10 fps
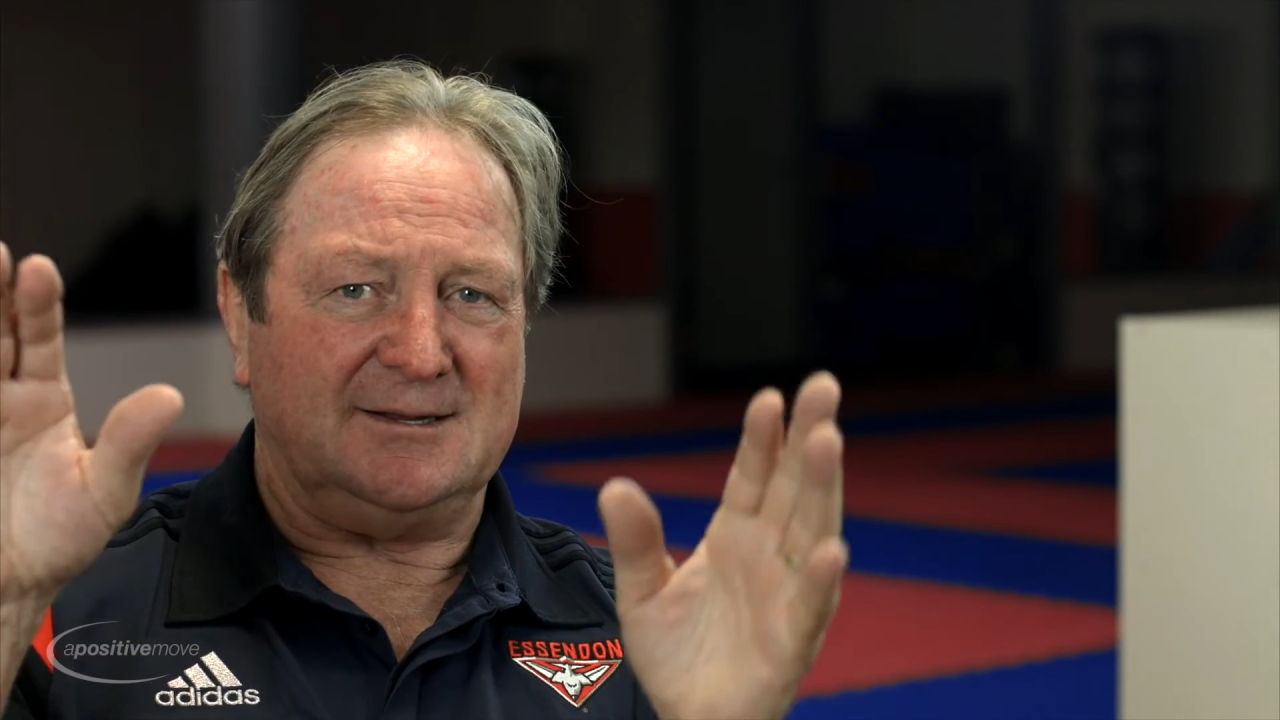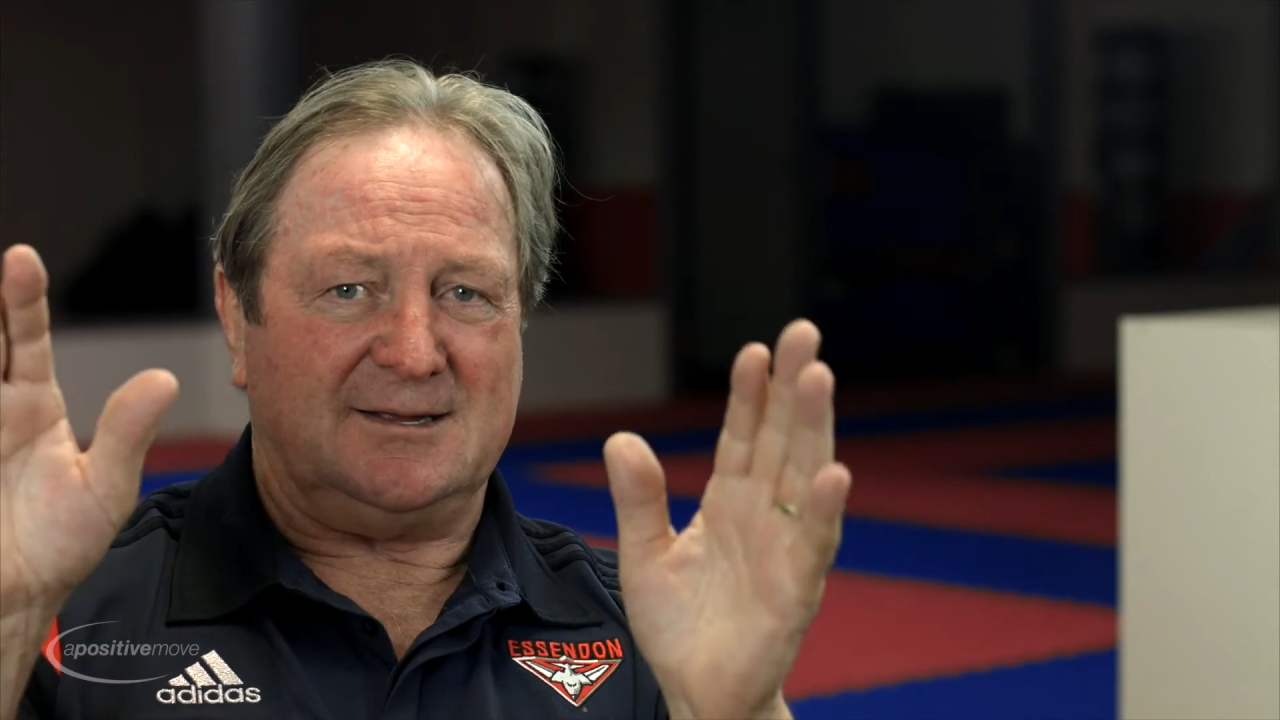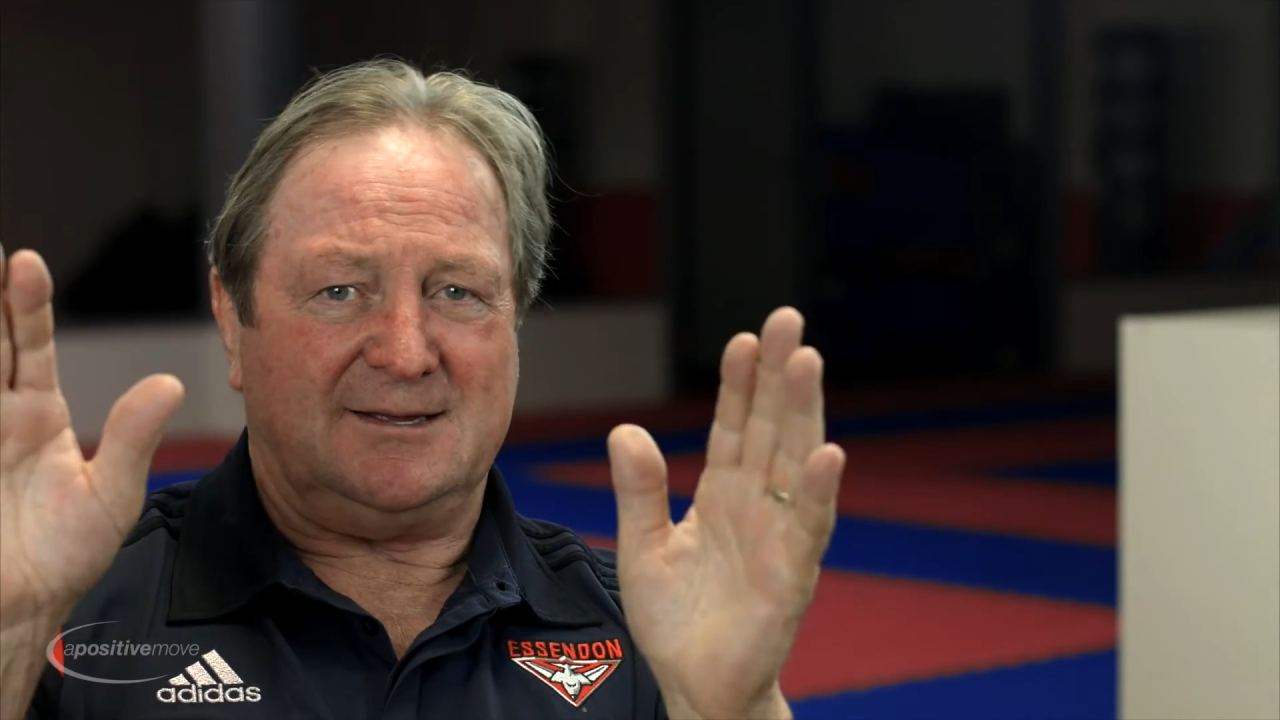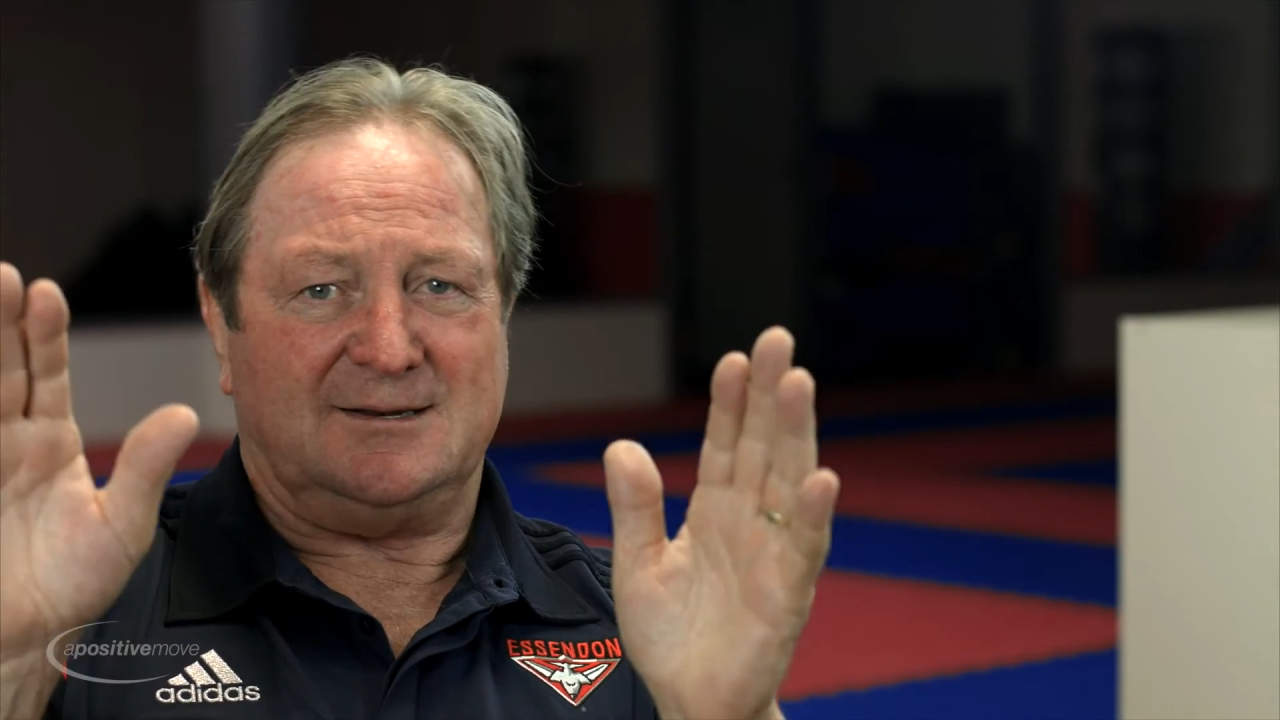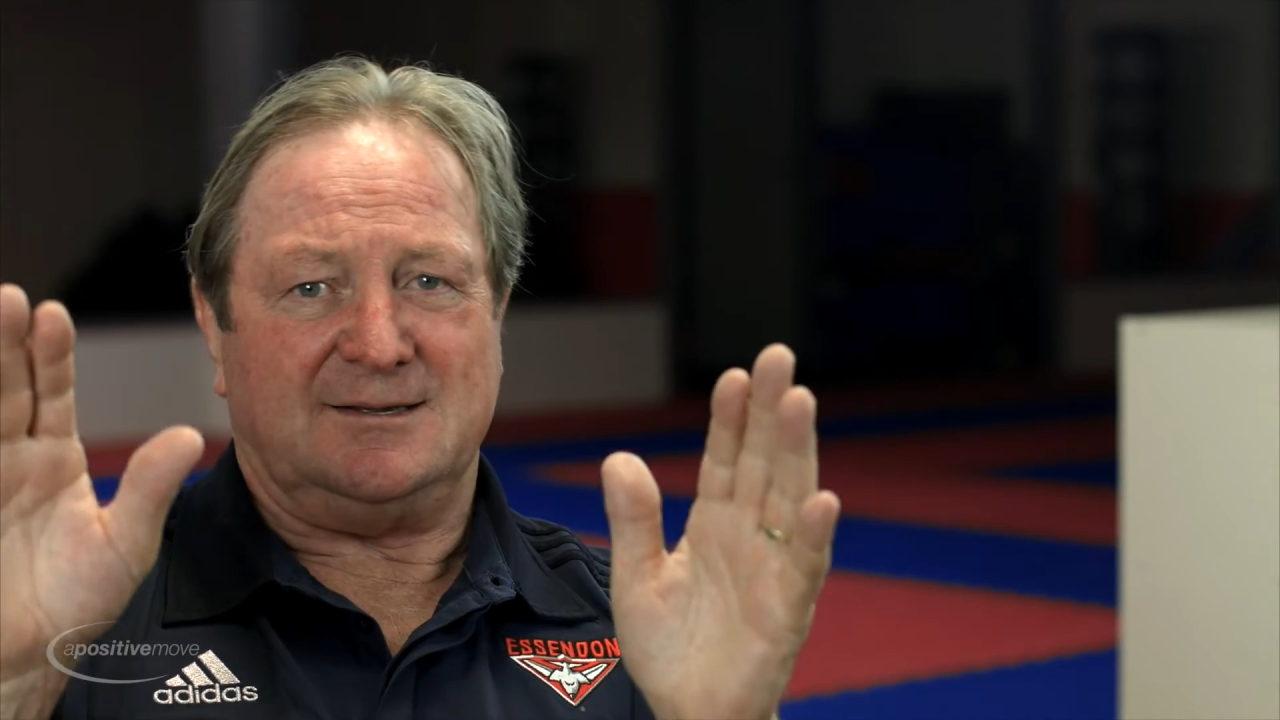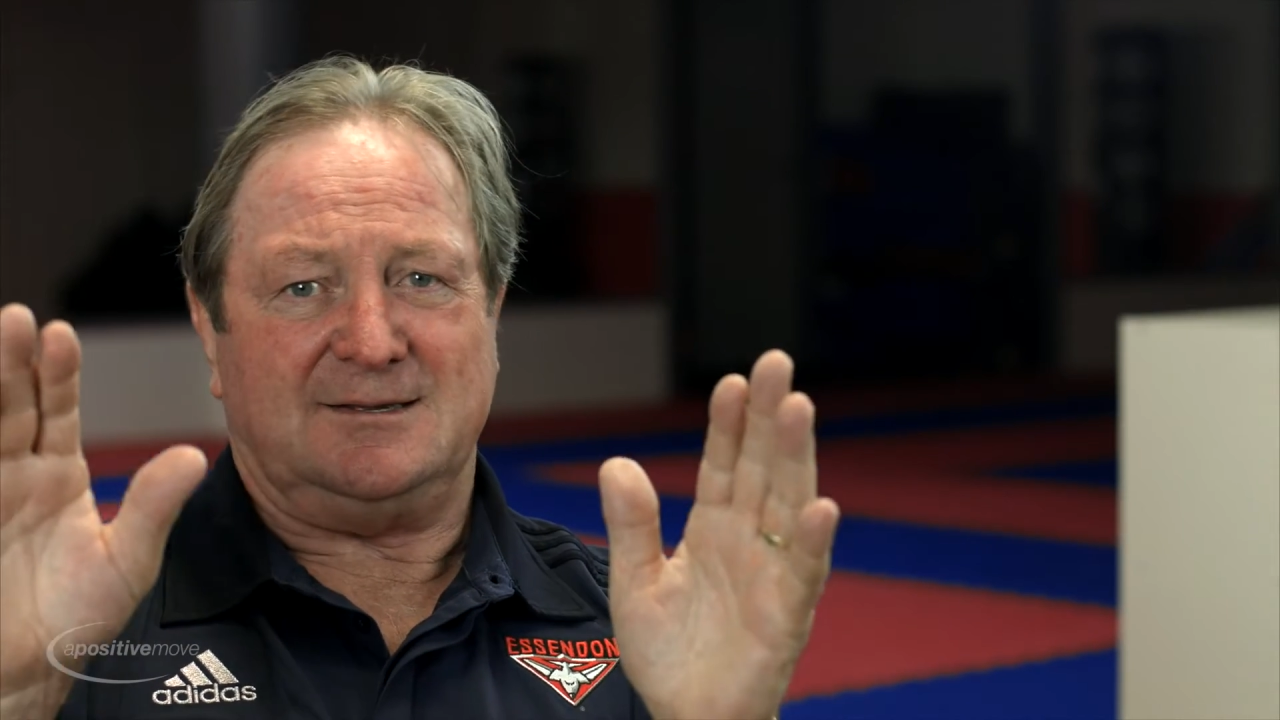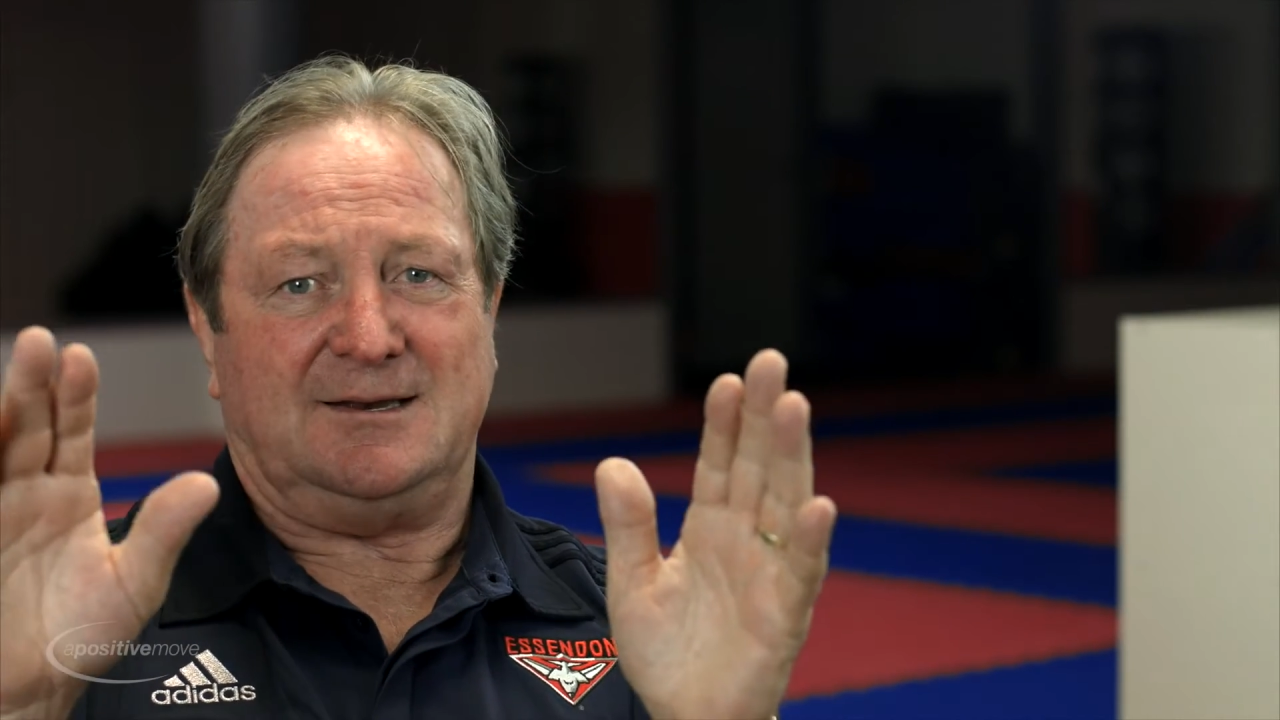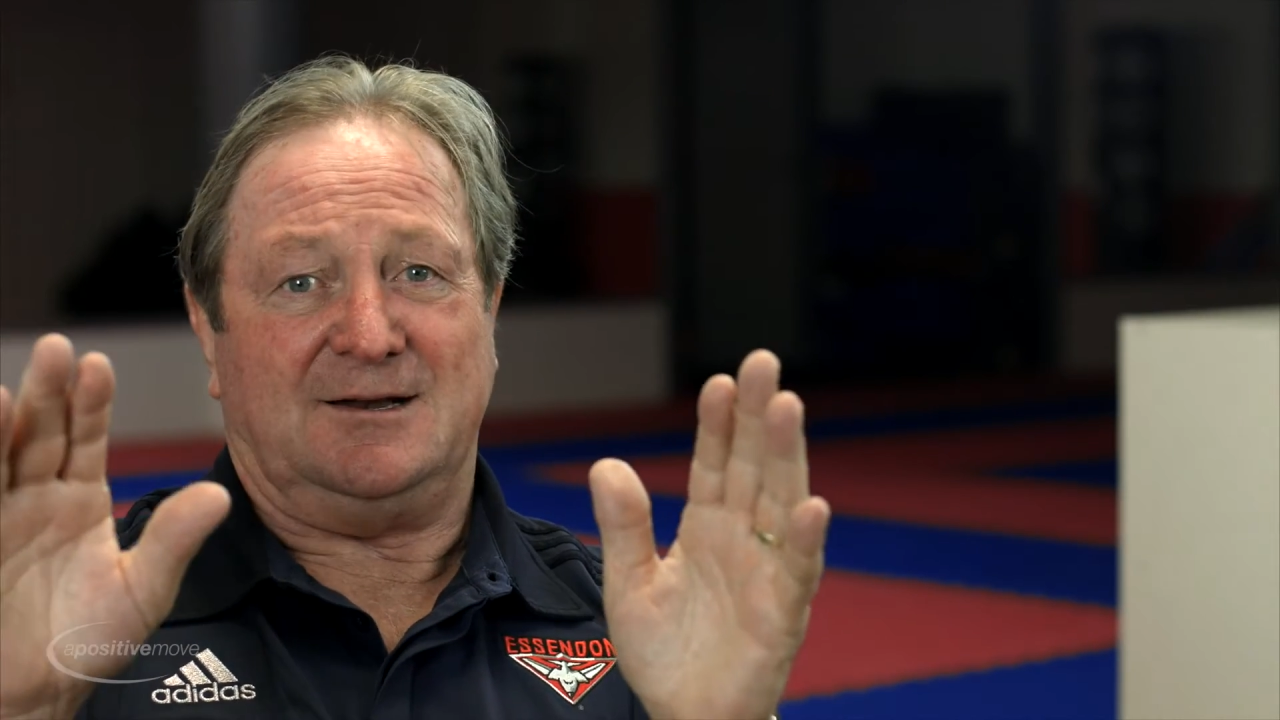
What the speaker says: at an